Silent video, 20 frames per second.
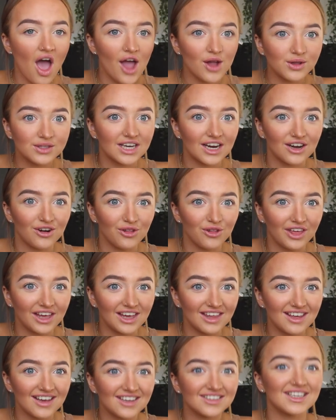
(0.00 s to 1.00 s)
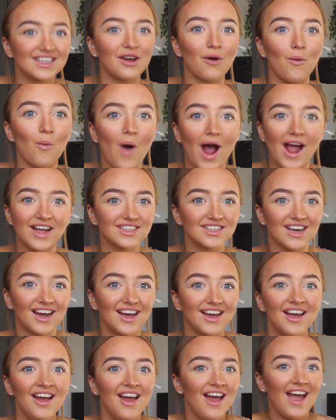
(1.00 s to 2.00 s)
did I not think of this? Like, how
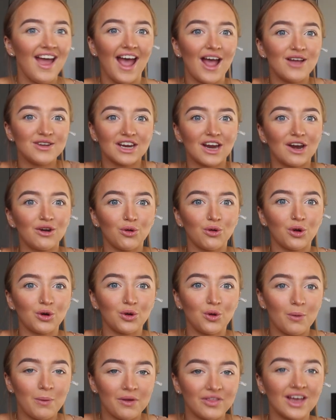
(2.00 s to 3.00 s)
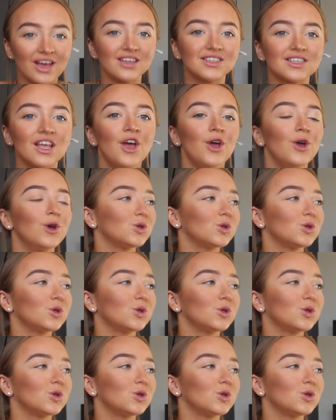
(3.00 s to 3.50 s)
did I not know about this?